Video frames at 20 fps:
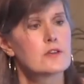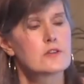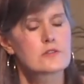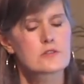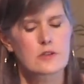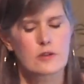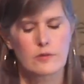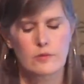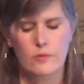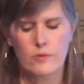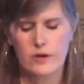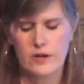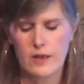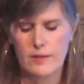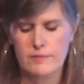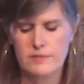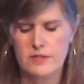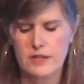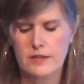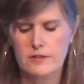So when
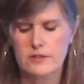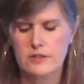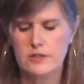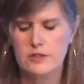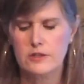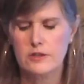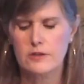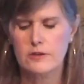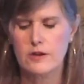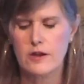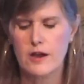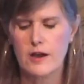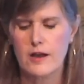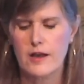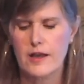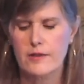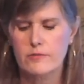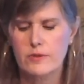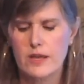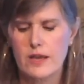I'm done here
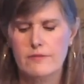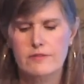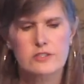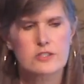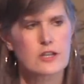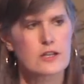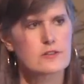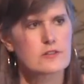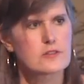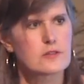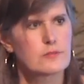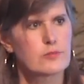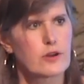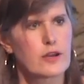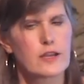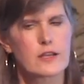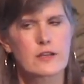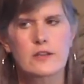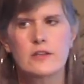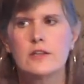and we have a chance to
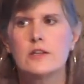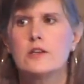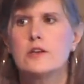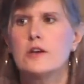break,